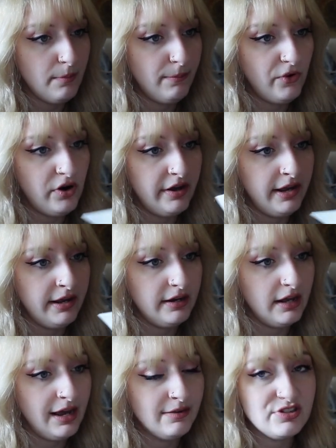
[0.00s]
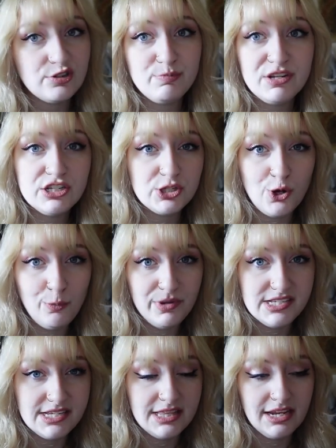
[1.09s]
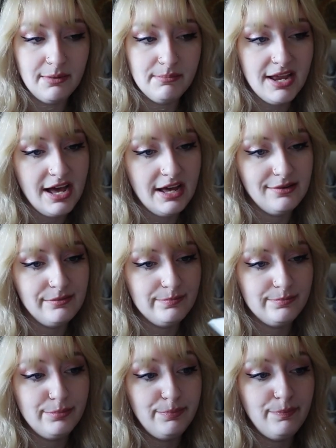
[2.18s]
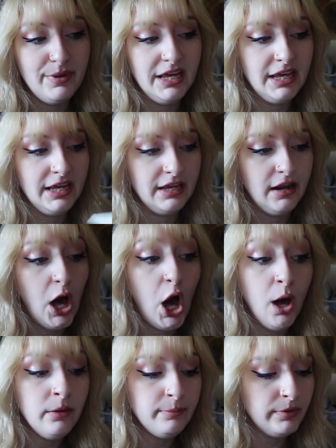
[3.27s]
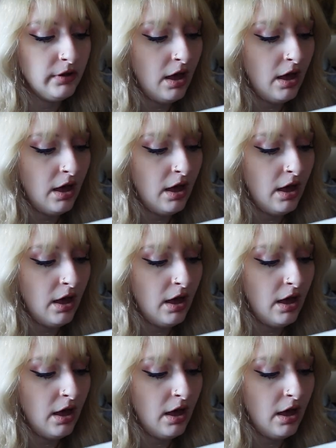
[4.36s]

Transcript: but I've just been so busy that I'm not picking it up.